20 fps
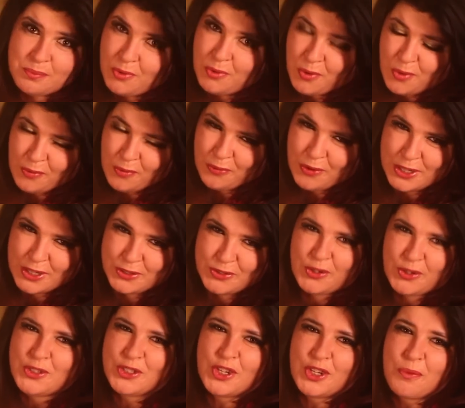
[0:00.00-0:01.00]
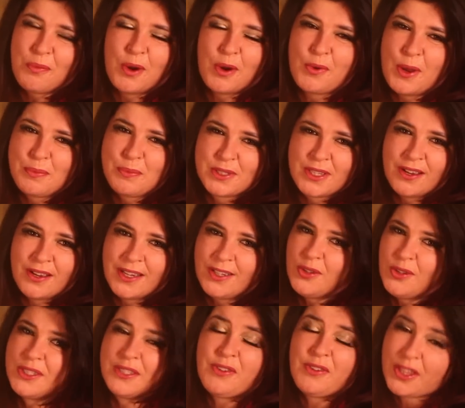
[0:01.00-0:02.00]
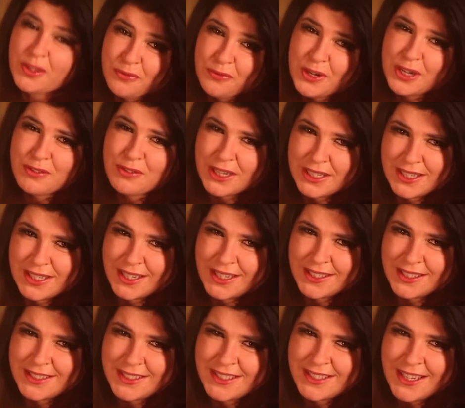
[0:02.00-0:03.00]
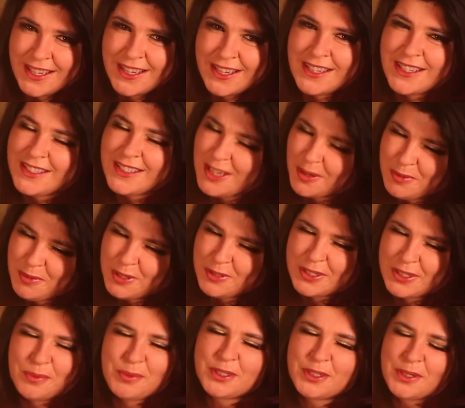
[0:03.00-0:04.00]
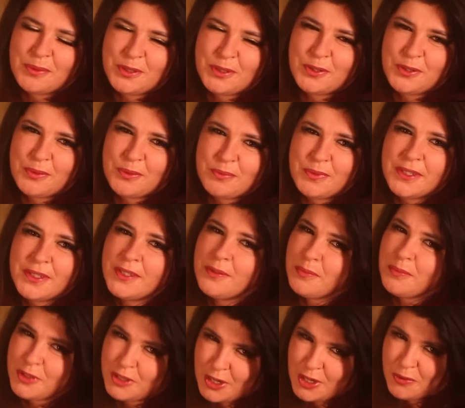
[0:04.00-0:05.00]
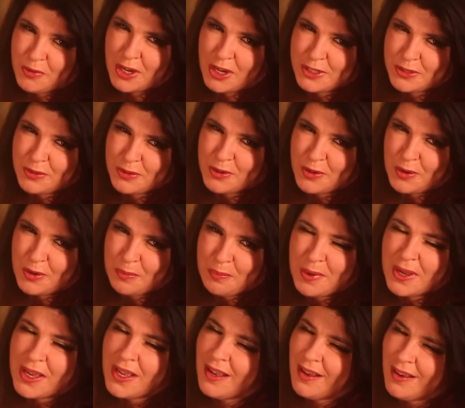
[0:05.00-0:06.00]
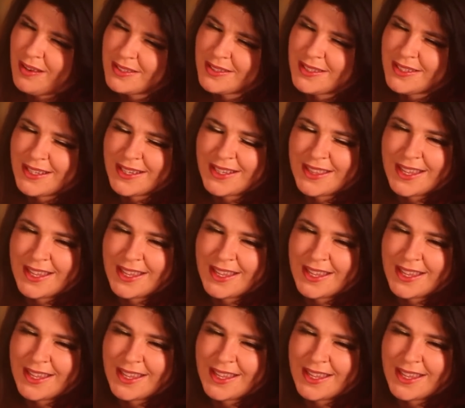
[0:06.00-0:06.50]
more free astrology on my website and lots of other free readings. www.michelleknight.com. I'll see you